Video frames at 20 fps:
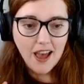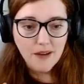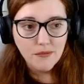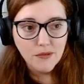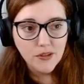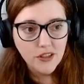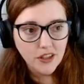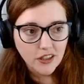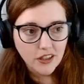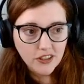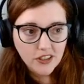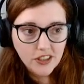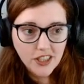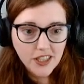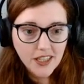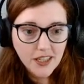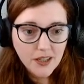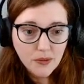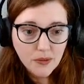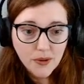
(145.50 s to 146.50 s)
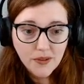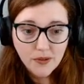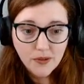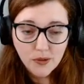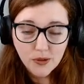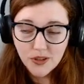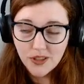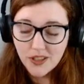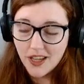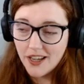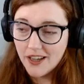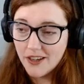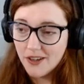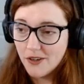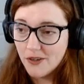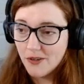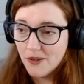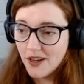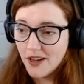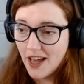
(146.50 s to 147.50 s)
Shang-Chi, we've
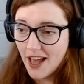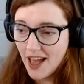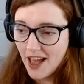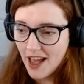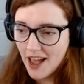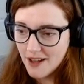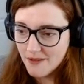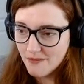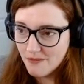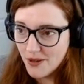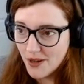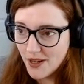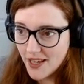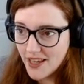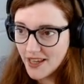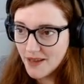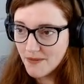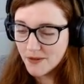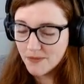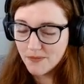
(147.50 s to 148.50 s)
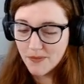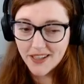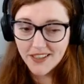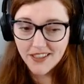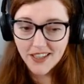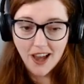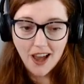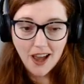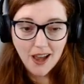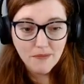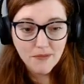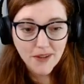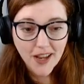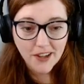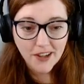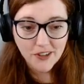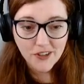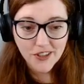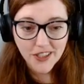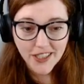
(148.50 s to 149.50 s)
also put him as meta. I'm now
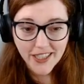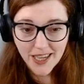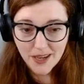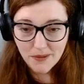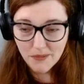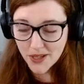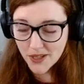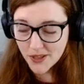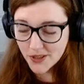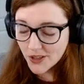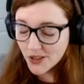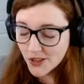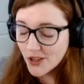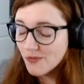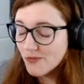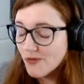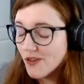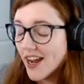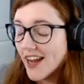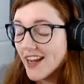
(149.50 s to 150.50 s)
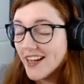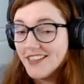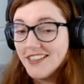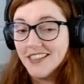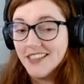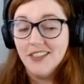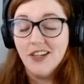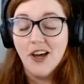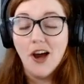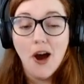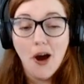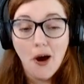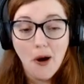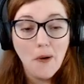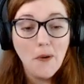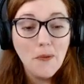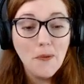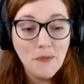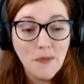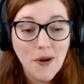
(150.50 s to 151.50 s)
using him in Doom raids, and
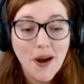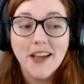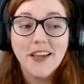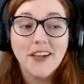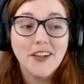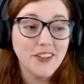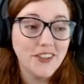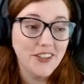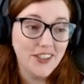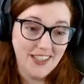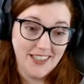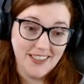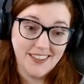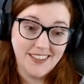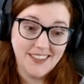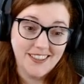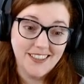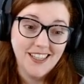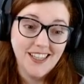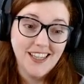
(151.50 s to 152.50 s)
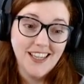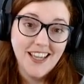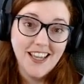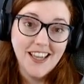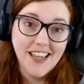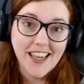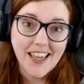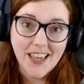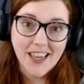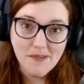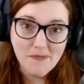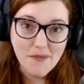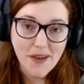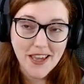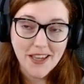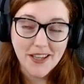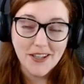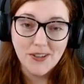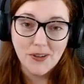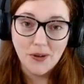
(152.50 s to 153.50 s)
oh my goodness, he
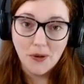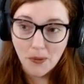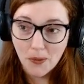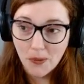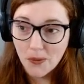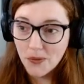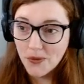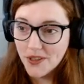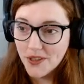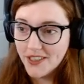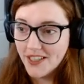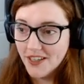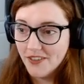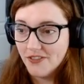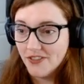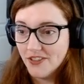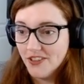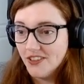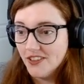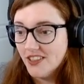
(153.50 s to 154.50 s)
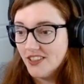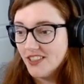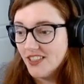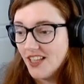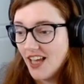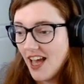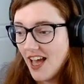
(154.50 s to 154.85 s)
makes all the difference.